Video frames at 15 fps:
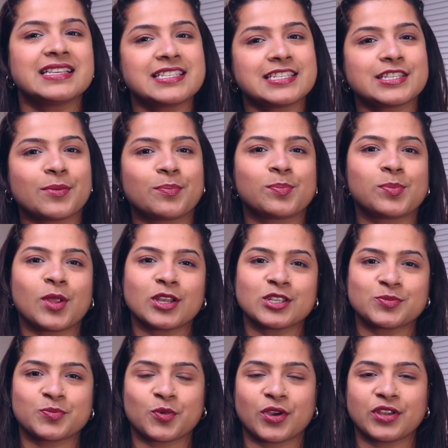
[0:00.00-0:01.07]
This is a
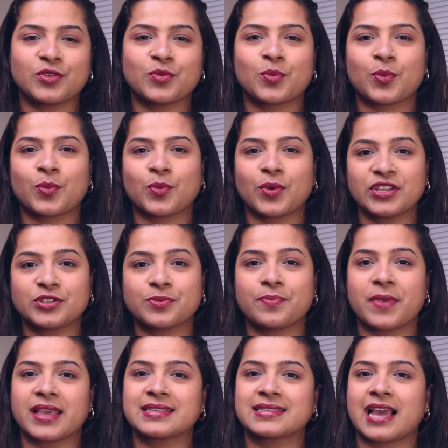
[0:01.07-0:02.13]
plus point which
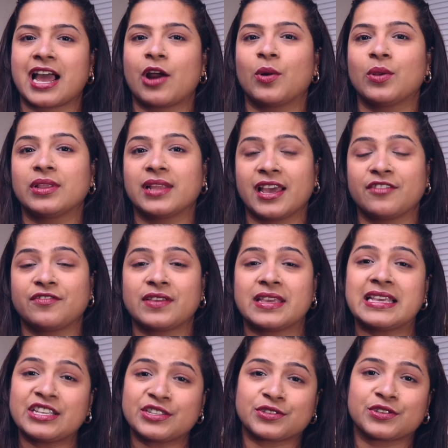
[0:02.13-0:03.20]
makes our life
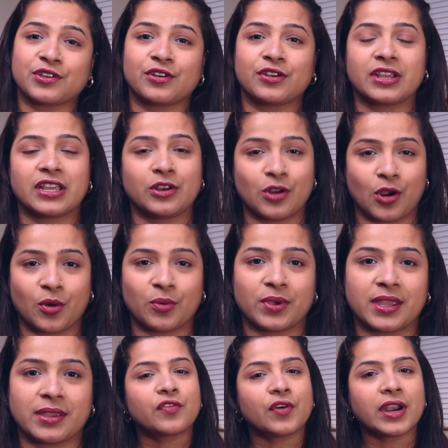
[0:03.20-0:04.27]
easier in
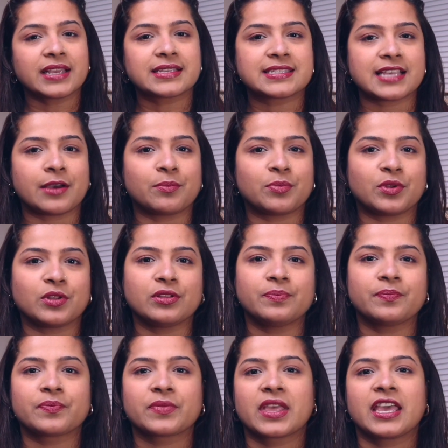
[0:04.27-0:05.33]
Norway. For
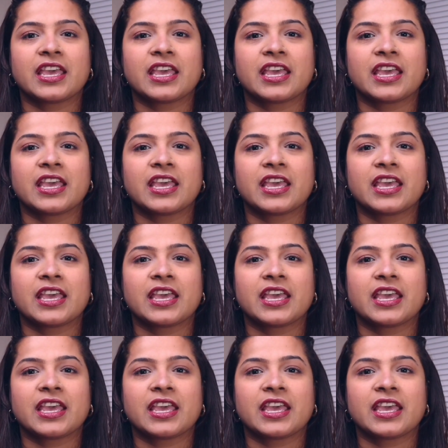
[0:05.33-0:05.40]
example,